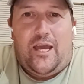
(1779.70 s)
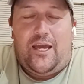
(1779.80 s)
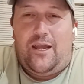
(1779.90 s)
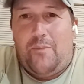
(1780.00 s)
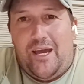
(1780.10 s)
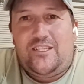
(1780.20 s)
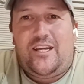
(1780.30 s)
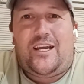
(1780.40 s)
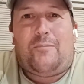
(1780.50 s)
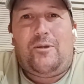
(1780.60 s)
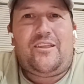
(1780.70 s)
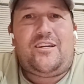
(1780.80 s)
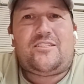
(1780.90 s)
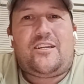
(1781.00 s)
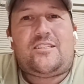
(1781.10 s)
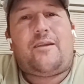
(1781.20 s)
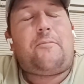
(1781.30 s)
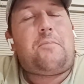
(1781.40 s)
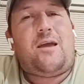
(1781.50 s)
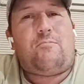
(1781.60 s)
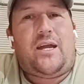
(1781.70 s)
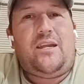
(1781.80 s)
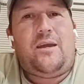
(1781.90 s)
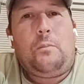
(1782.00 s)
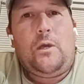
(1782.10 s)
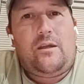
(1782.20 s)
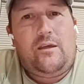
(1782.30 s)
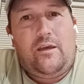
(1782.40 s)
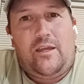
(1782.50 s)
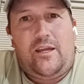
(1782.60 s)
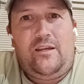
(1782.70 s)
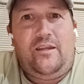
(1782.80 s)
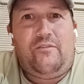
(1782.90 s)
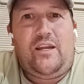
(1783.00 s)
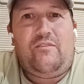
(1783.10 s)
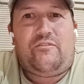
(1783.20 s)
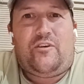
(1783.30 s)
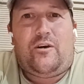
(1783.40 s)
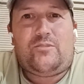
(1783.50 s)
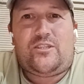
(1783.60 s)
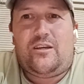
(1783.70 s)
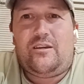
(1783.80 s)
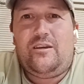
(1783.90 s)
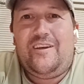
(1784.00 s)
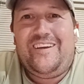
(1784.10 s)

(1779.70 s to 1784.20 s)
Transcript: And amazing, a couple of those, I said, that money in here, and they didn't even leave the fall. So,